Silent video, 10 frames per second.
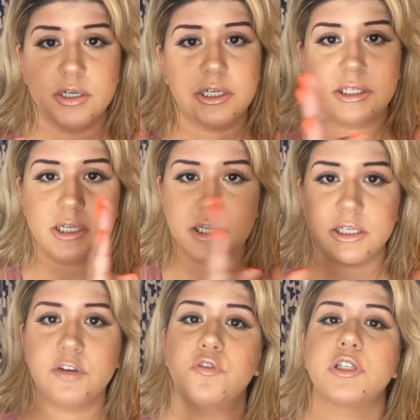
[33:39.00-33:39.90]
to see the
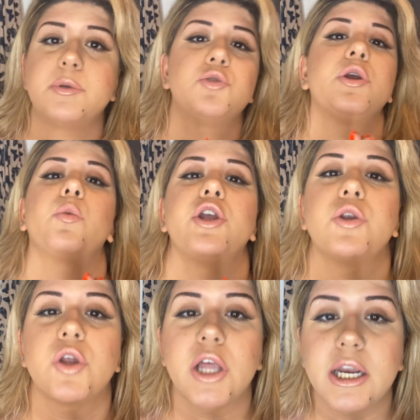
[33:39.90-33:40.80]
difference between what you
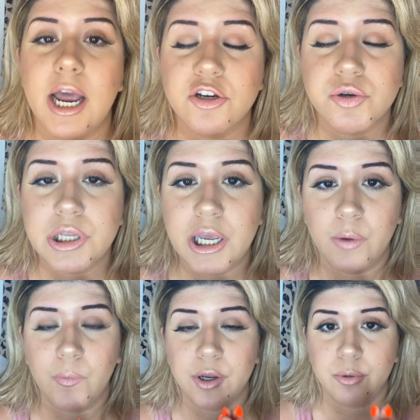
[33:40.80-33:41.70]
look like naturally
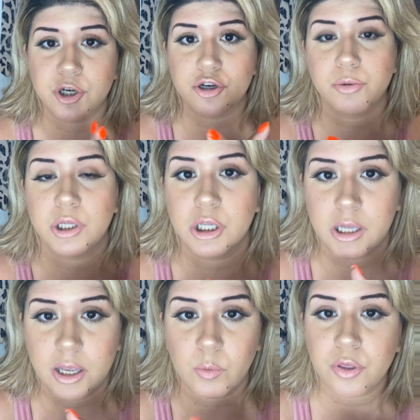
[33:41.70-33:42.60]
and what you would look
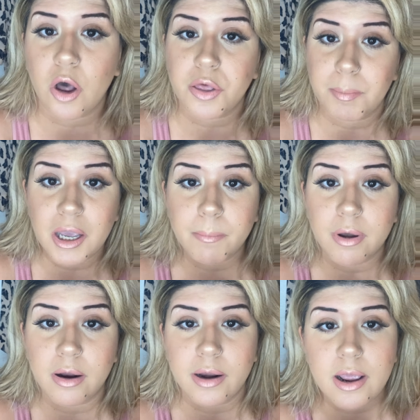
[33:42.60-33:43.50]
like with all the makeup
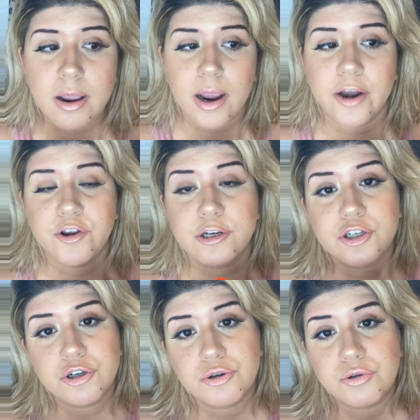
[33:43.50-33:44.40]
on. And you can
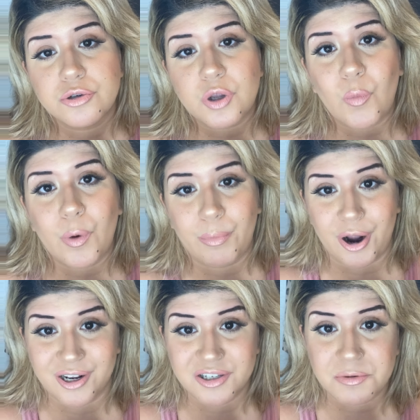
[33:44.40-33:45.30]
choose what
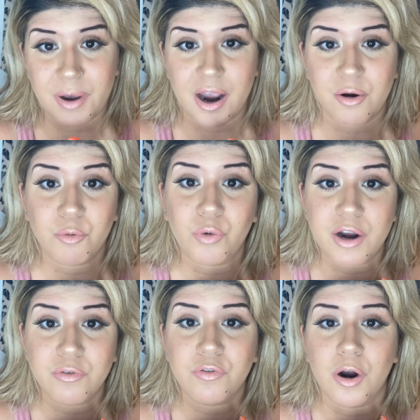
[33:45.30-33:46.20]
products to buy
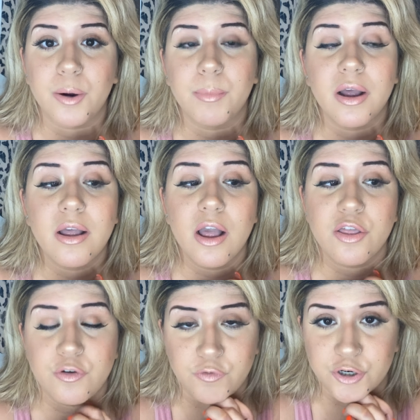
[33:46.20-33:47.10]
right from
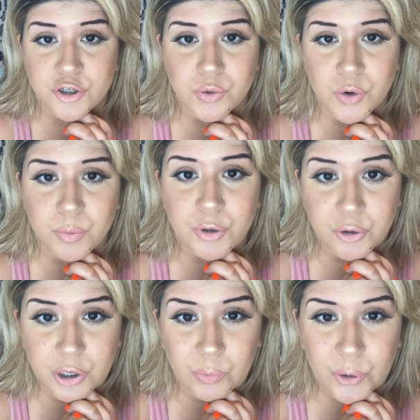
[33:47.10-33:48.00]
the virtual
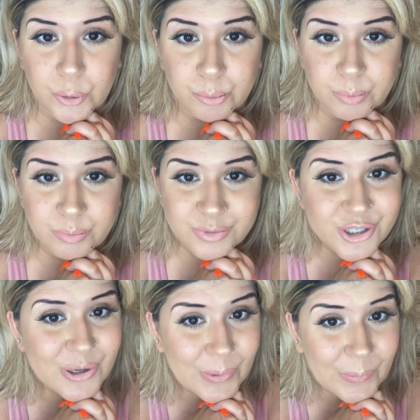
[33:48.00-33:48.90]
beauty room.
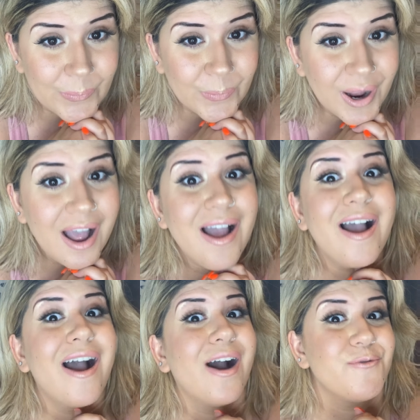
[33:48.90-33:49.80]
So
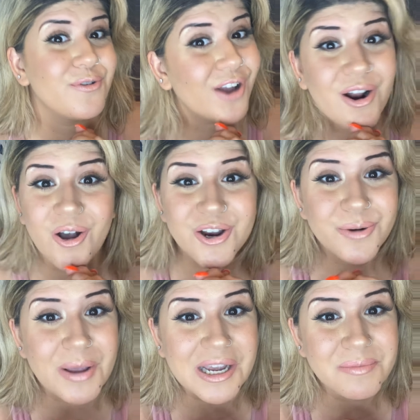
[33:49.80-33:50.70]
we've got all your
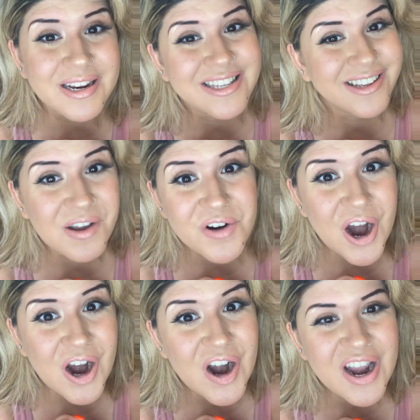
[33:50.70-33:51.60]
makeup needs
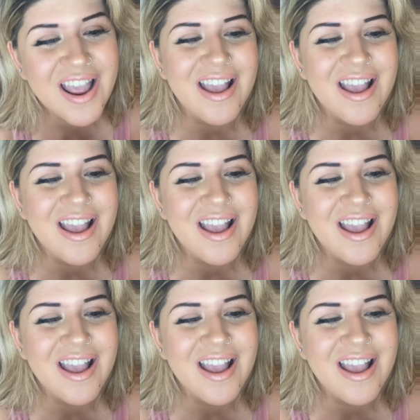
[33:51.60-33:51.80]
covered.